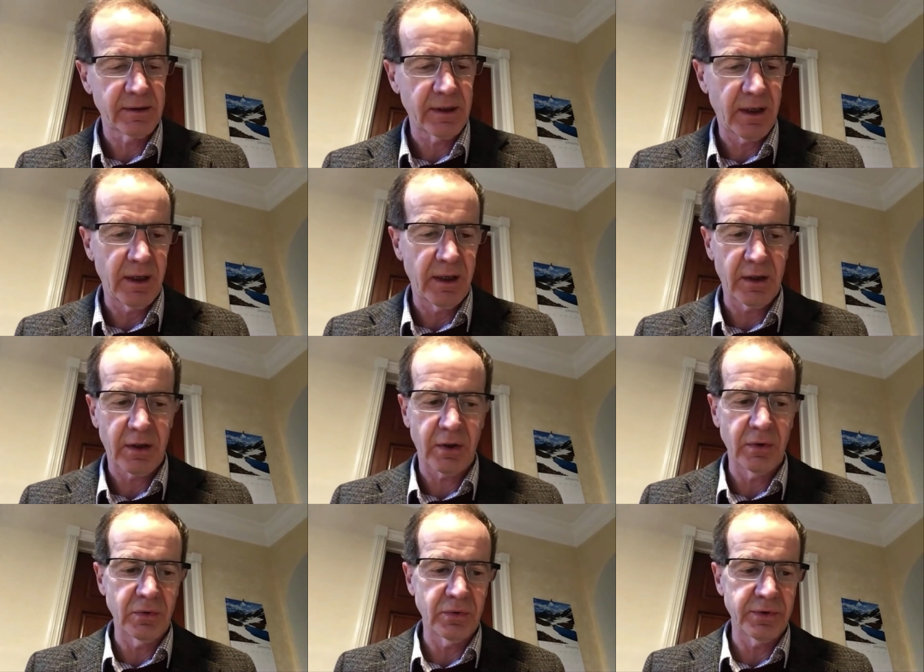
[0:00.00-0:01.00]
uh,
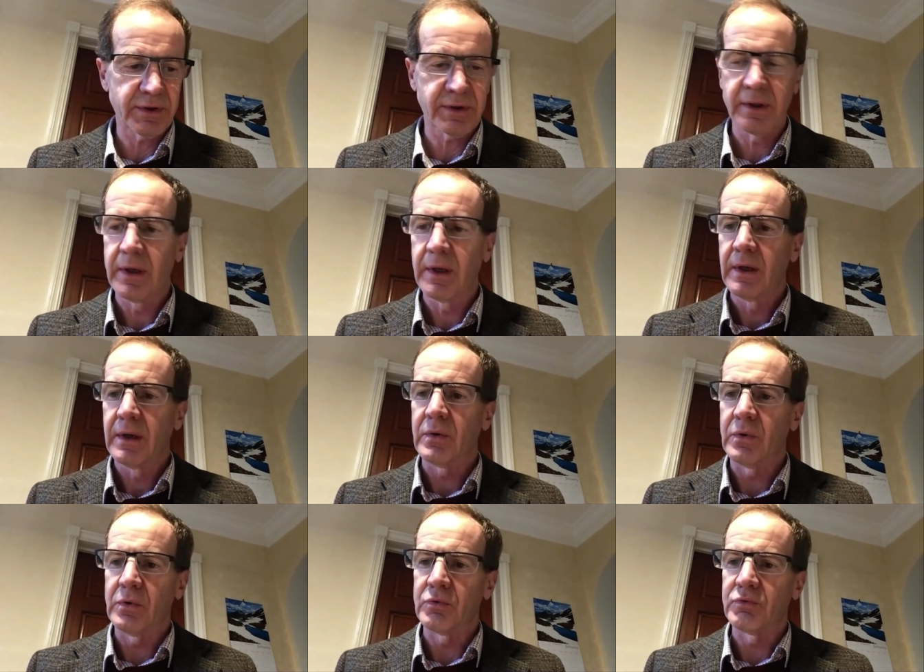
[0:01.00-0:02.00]
clause
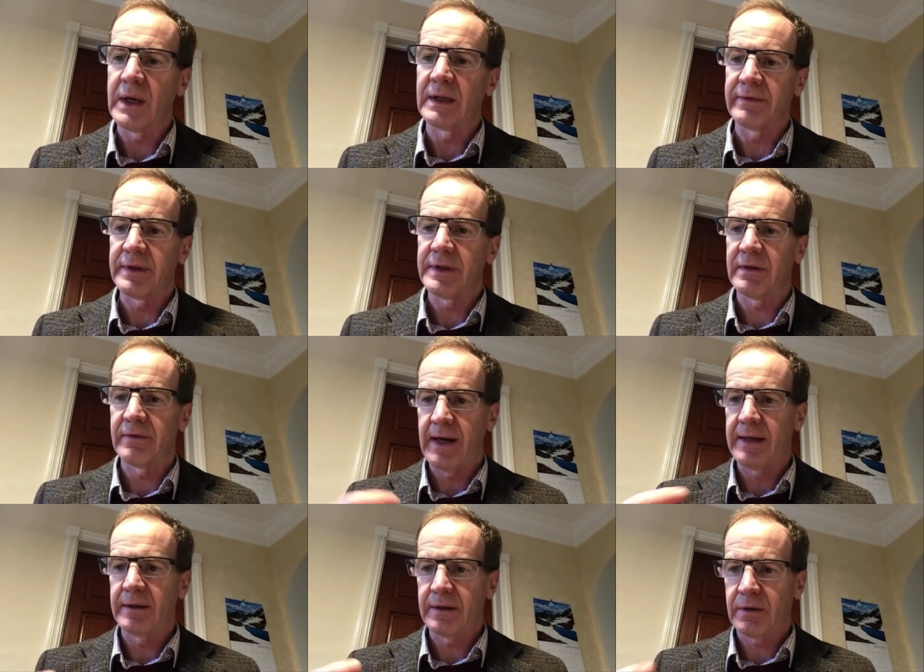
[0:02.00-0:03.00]
or relevant
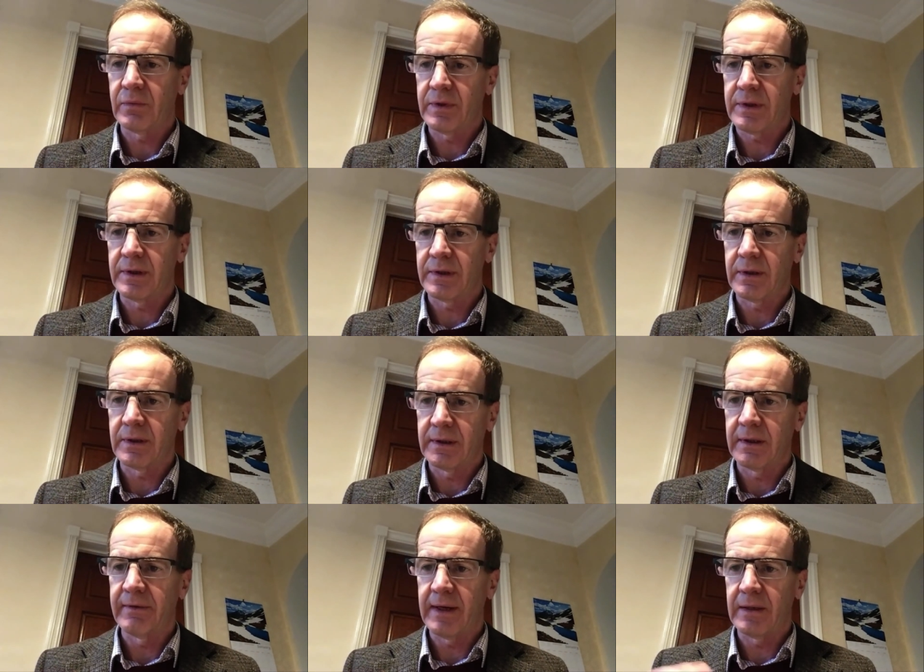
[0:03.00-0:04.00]
event, which is an
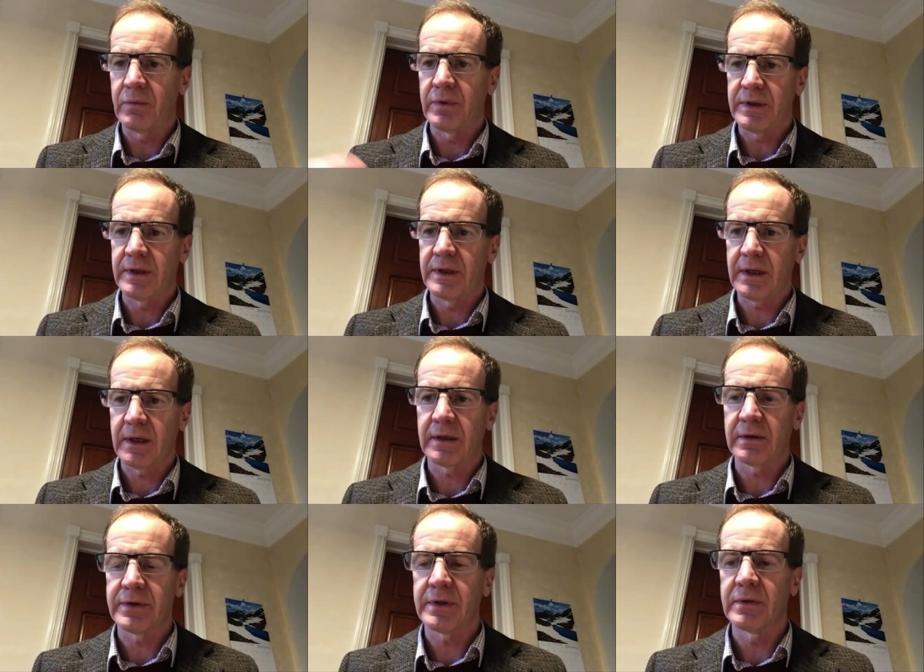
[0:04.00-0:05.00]
event which
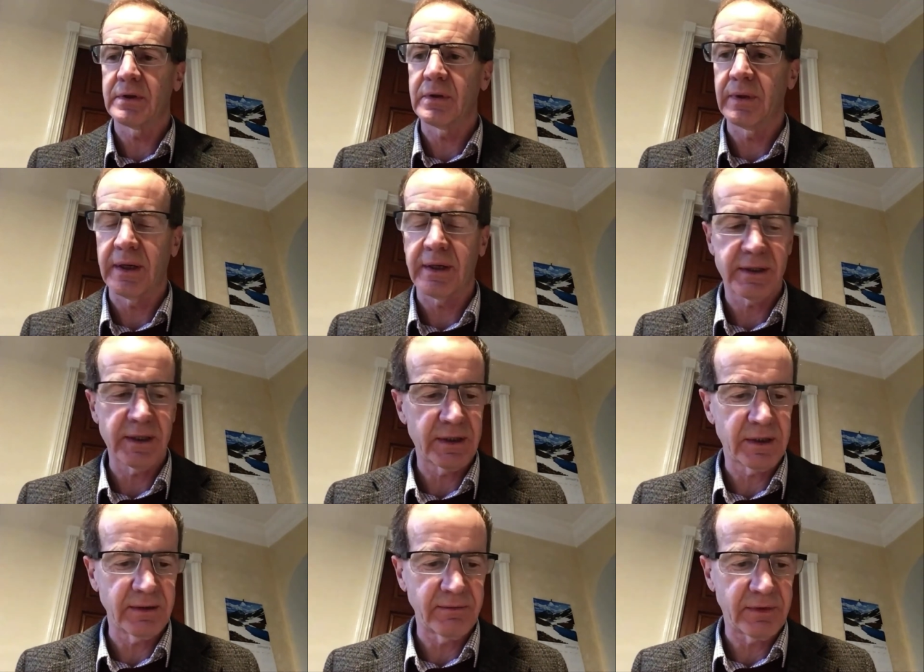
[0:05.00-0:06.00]
entitles you to an
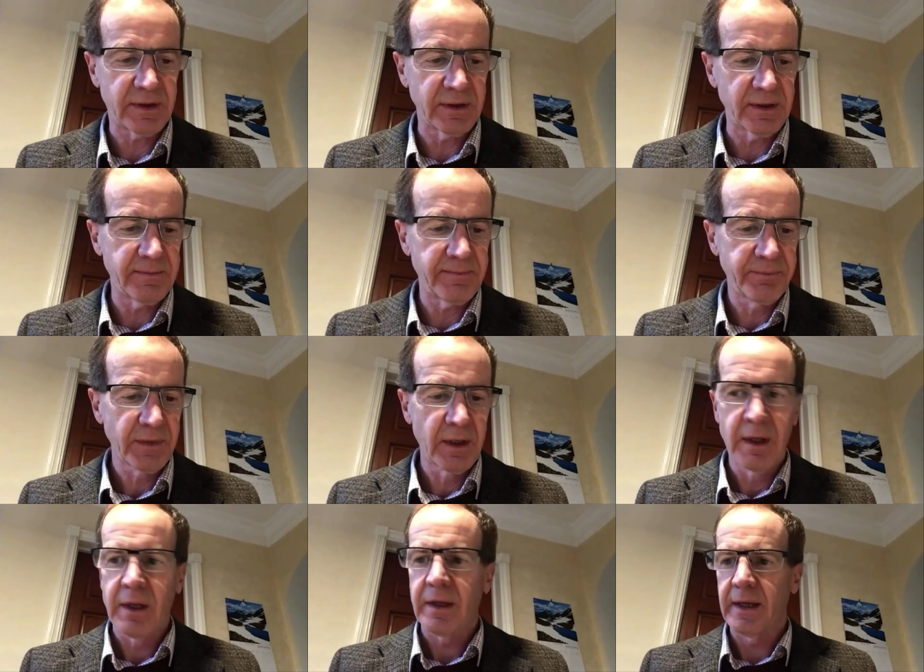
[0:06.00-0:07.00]
extension of time,
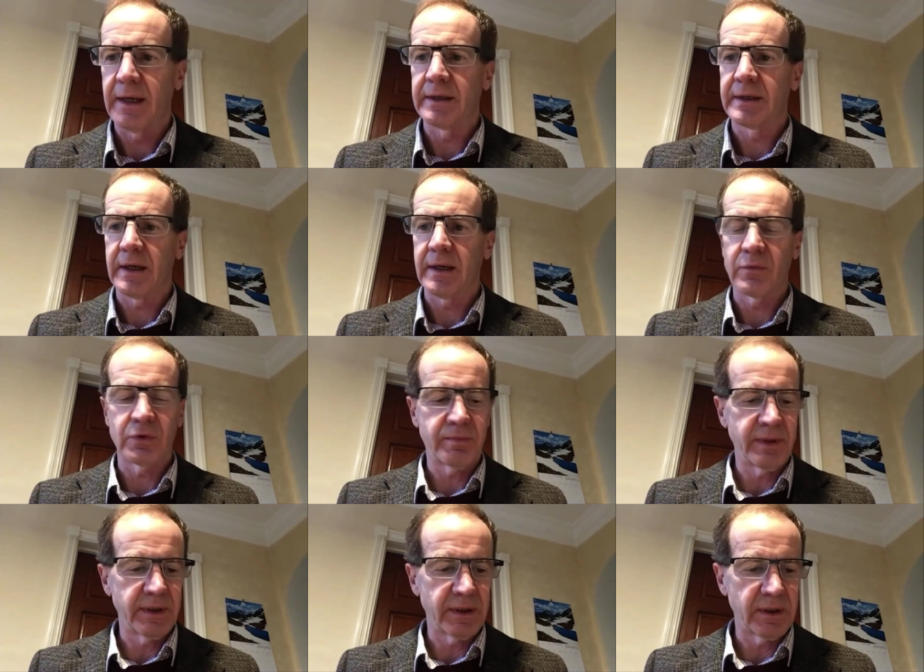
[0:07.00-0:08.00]
then time would
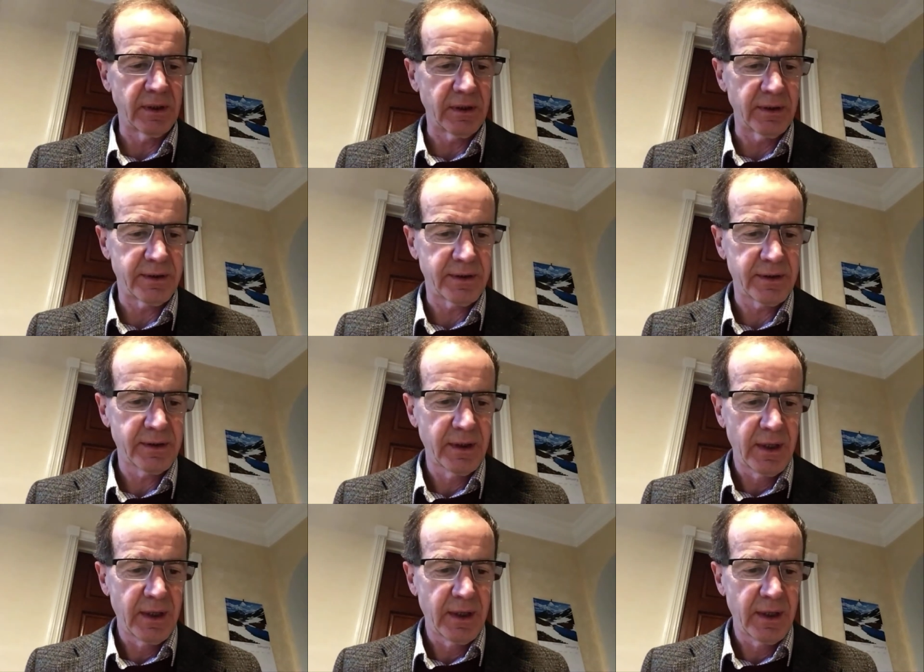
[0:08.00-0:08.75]
be at large.